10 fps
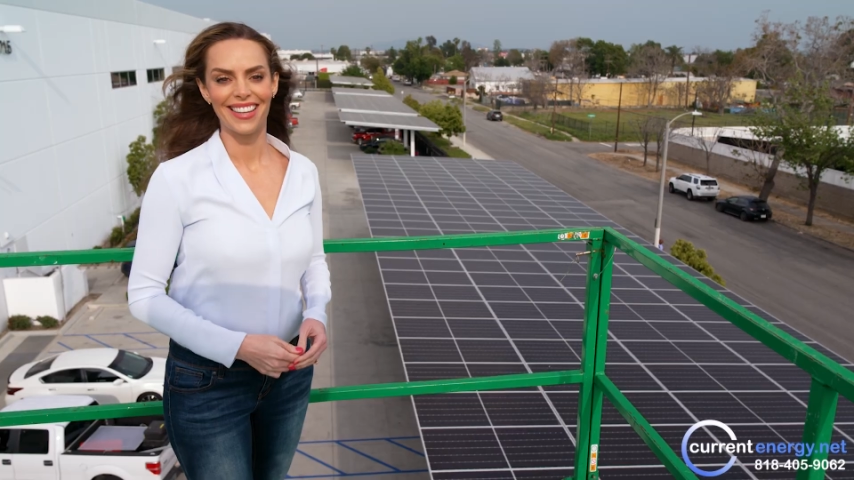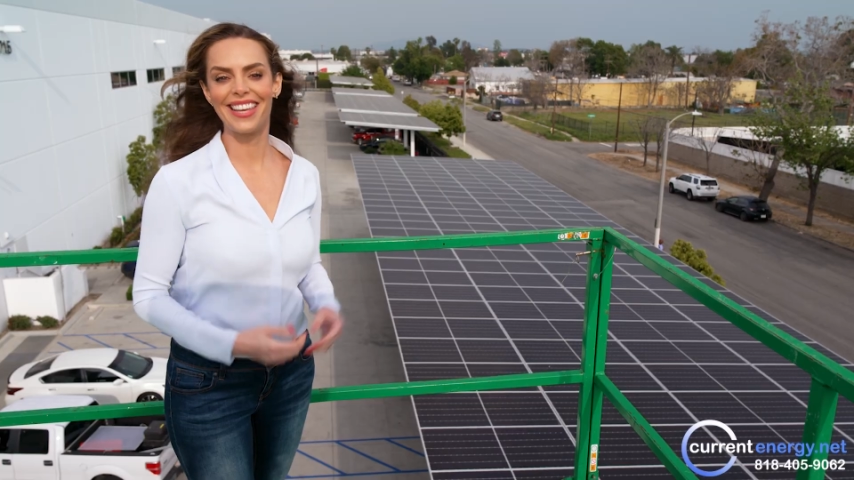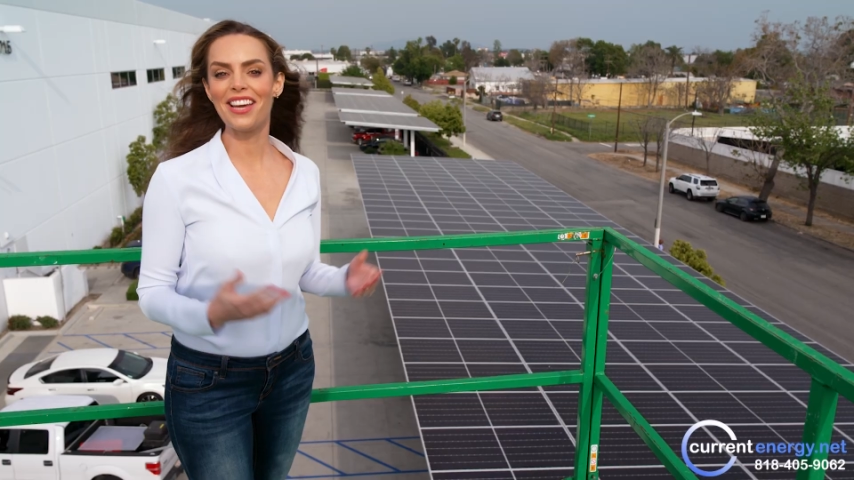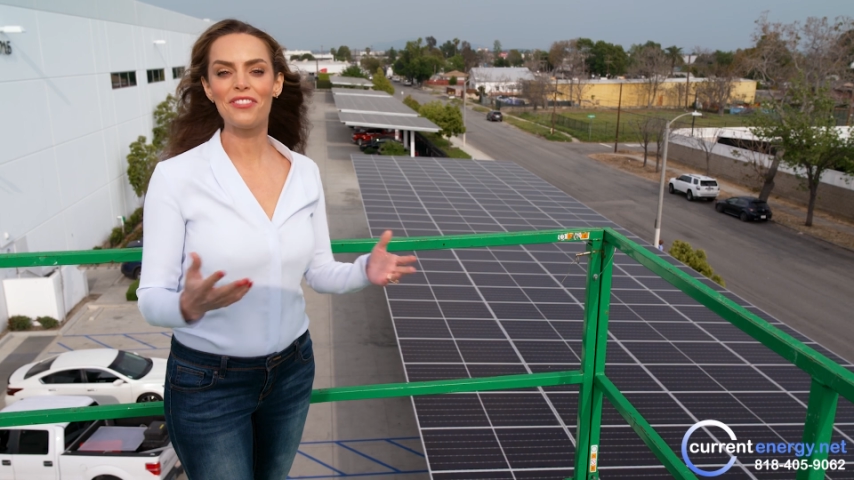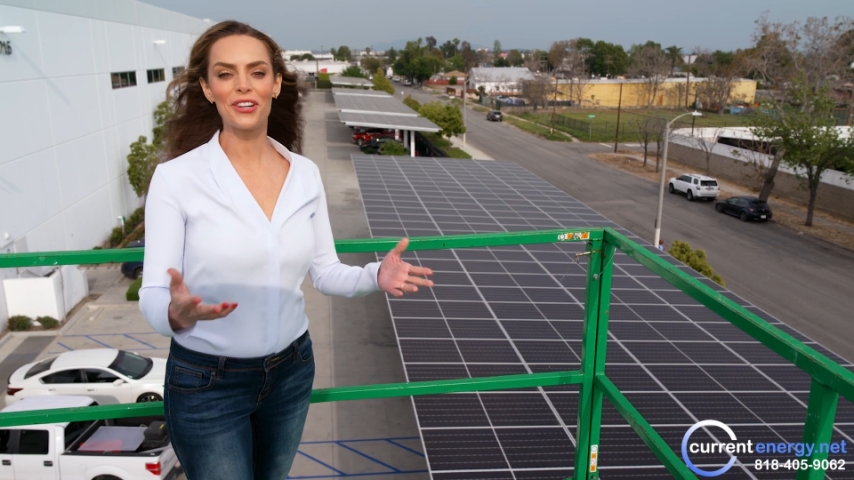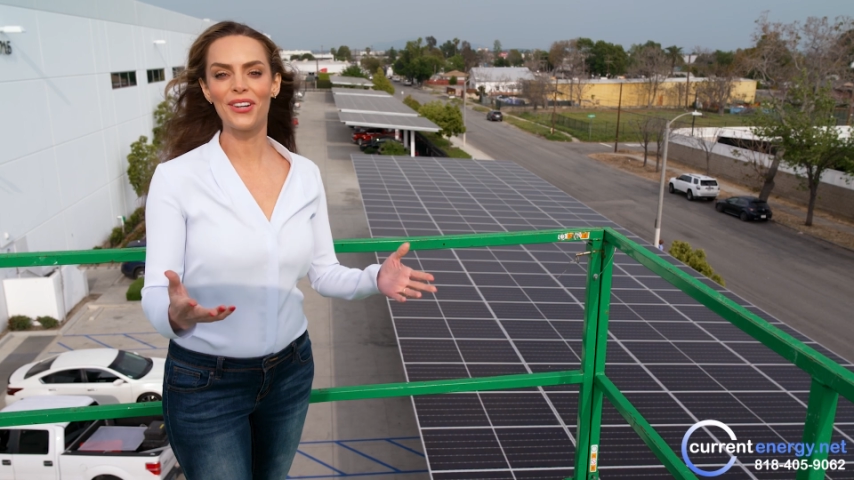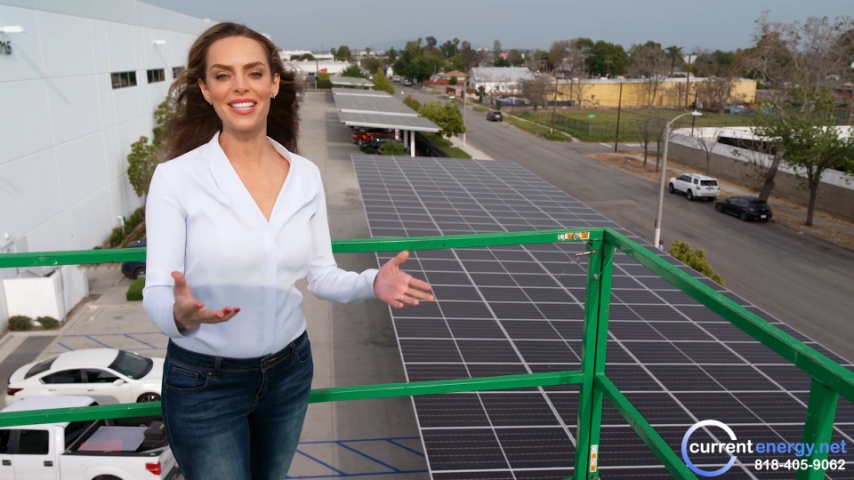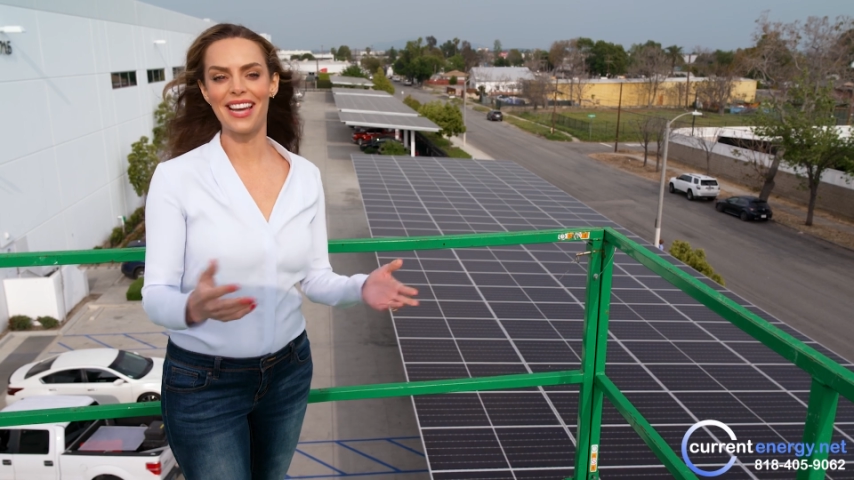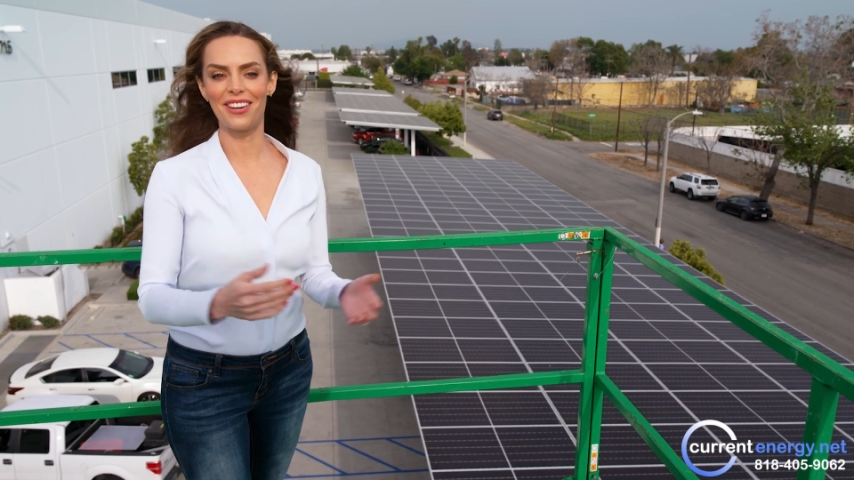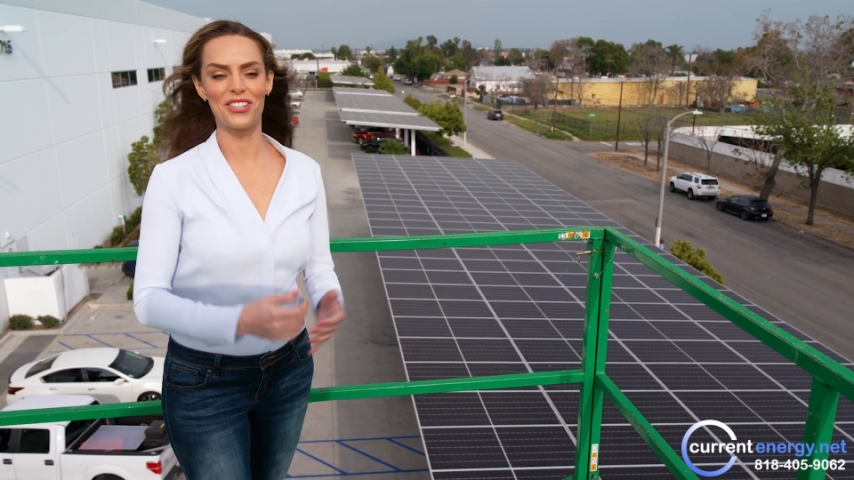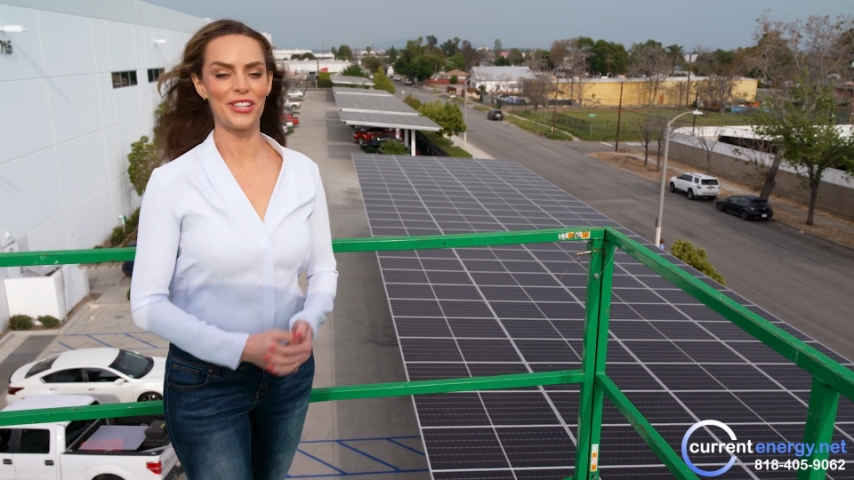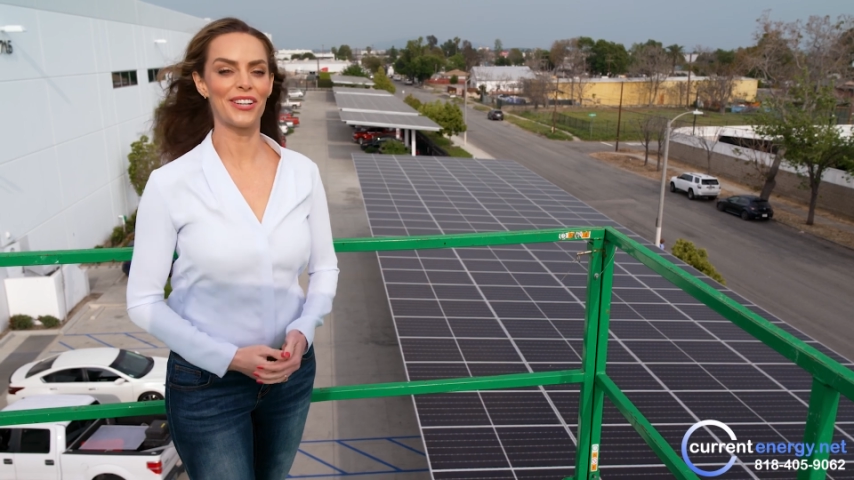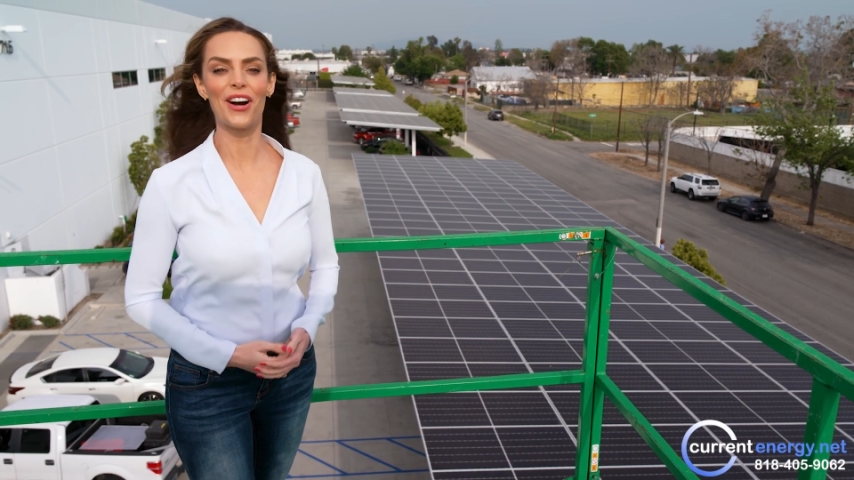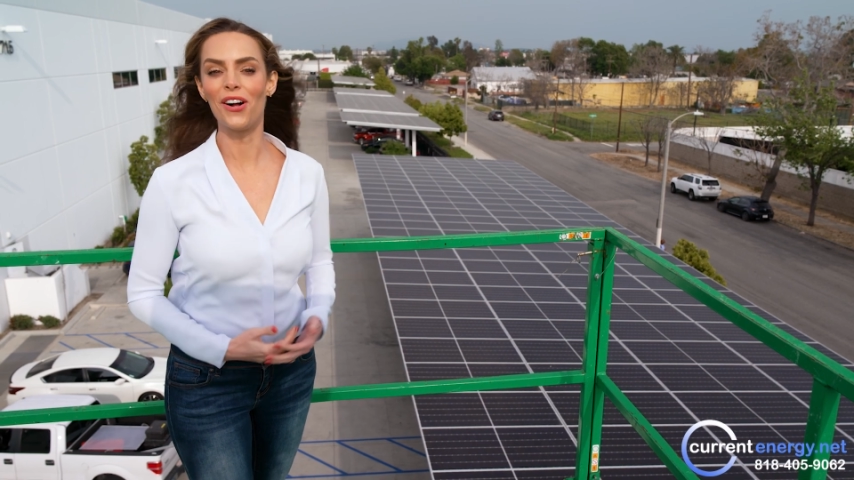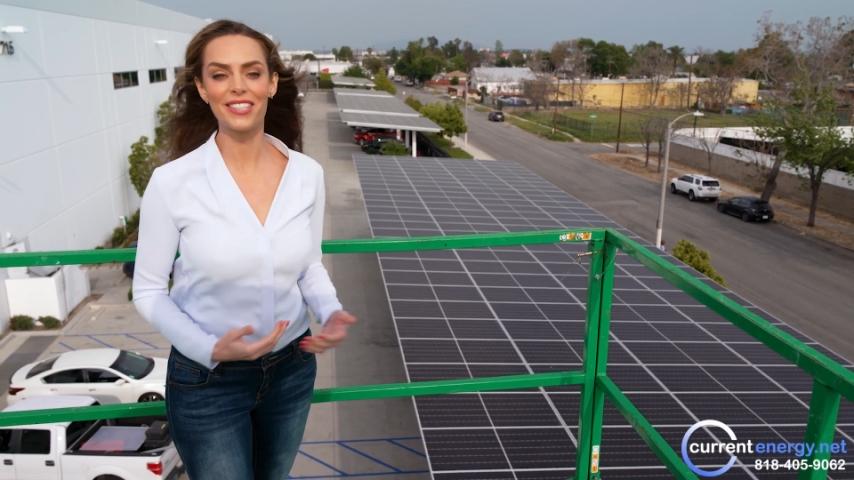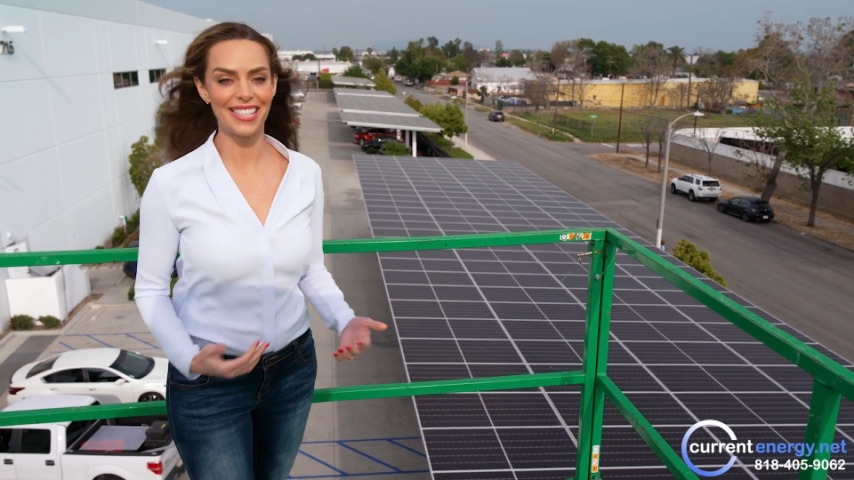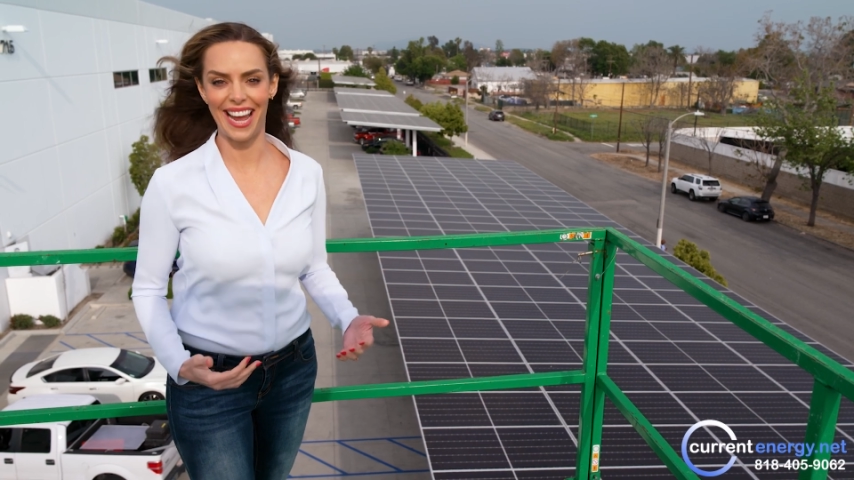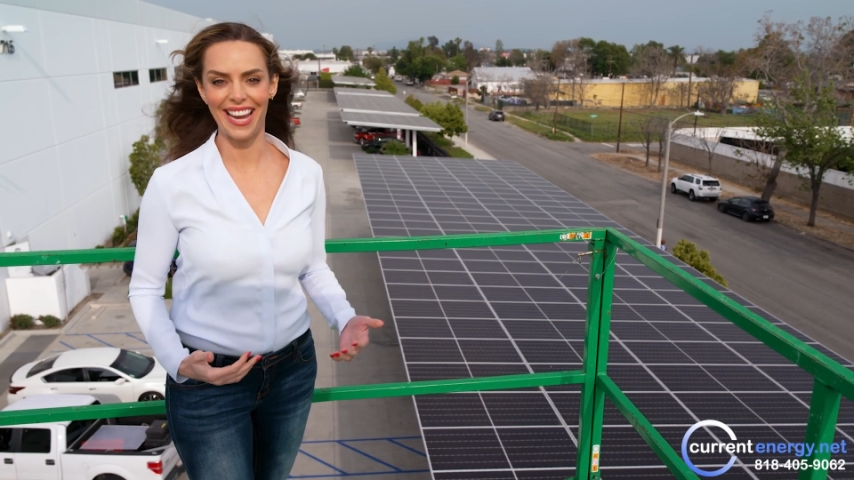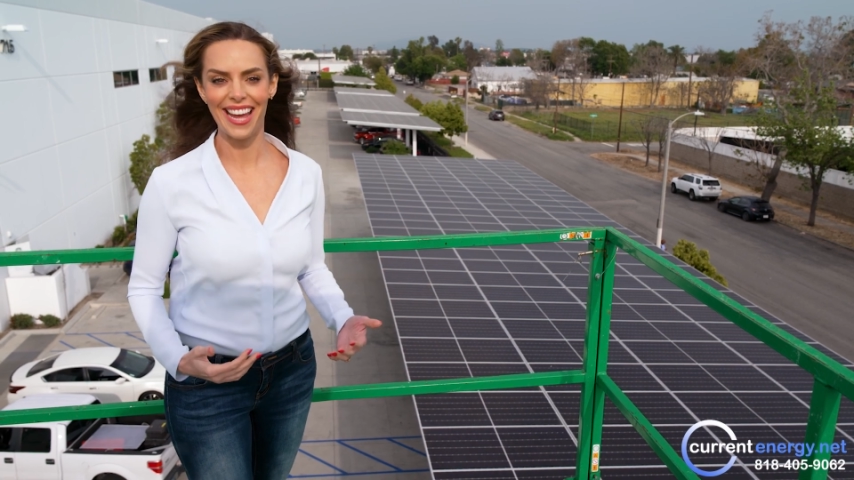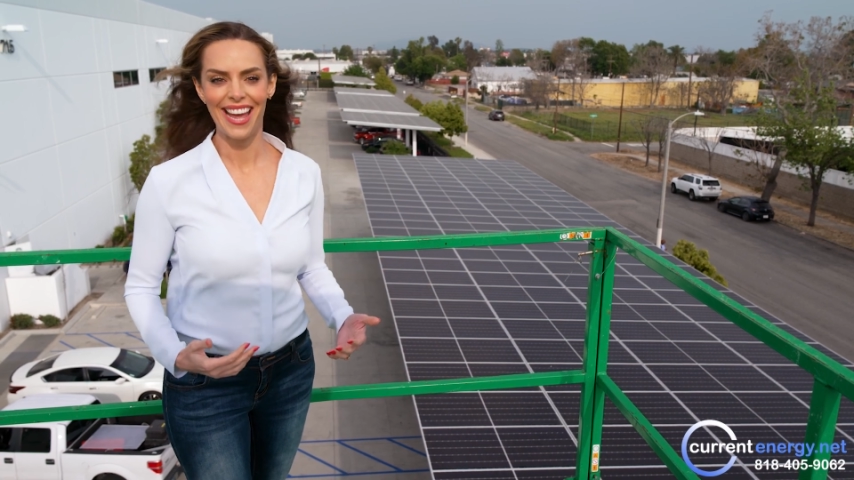Give Current Energy a call
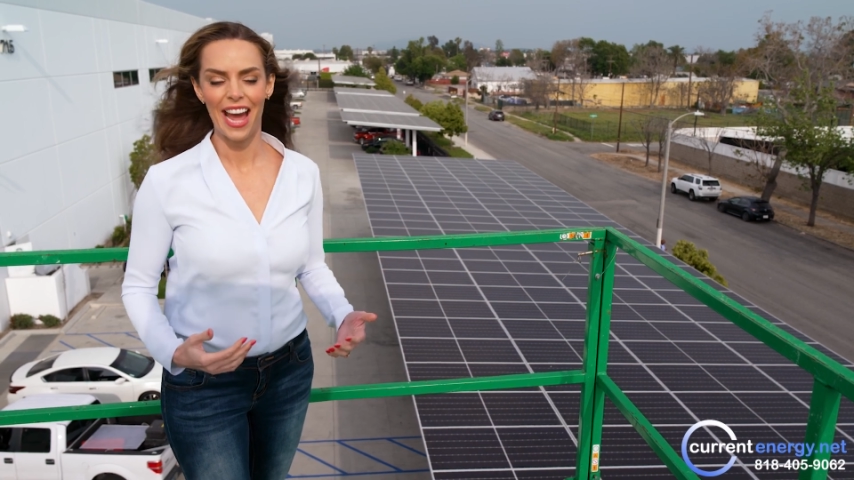today,